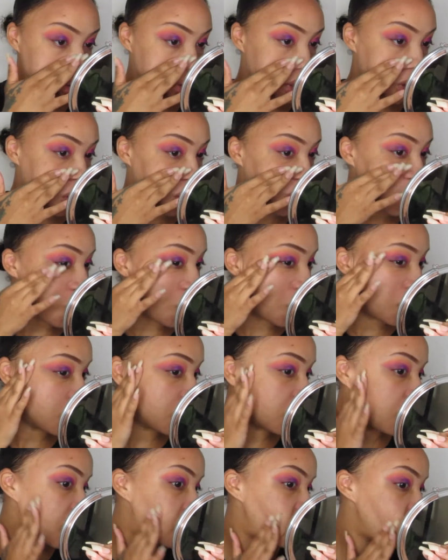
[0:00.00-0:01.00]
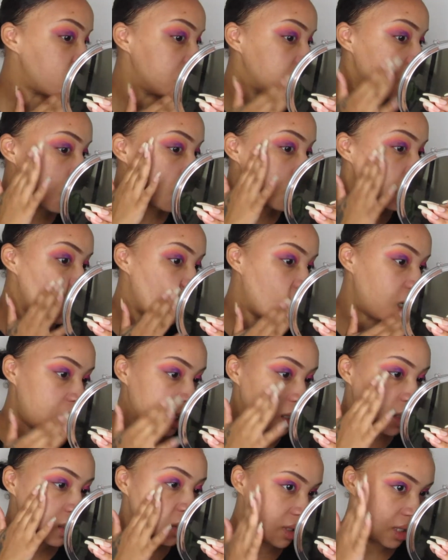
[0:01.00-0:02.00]
don't want, I just don't
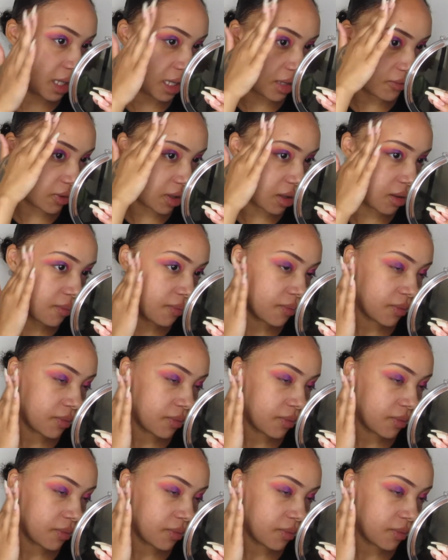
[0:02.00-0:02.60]
need, leave it.